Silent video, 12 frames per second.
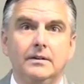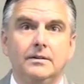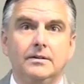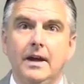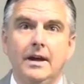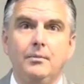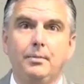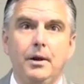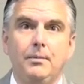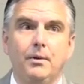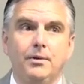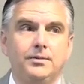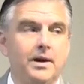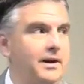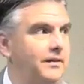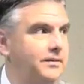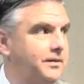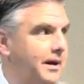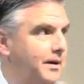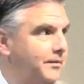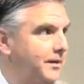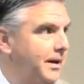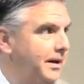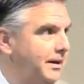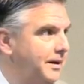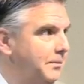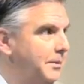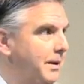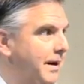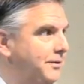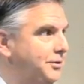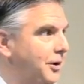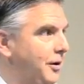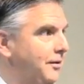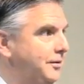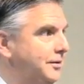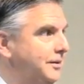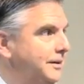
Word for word: Same people saying the same thing, coming by the church,